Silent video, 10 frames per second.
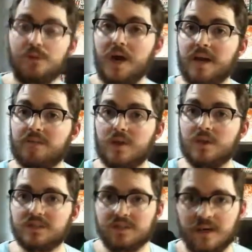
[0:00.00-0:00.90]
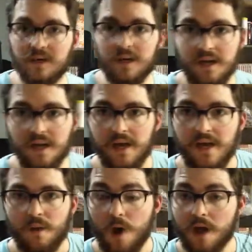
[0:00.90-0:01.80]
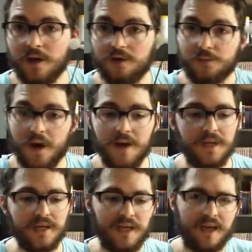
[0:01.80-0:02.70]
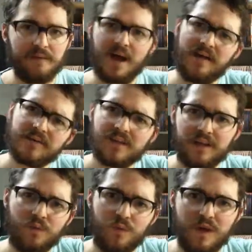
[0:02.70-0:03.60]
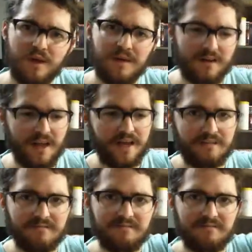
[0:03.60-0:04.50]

You might have noticed there while I was priming it that I'm having like a weird like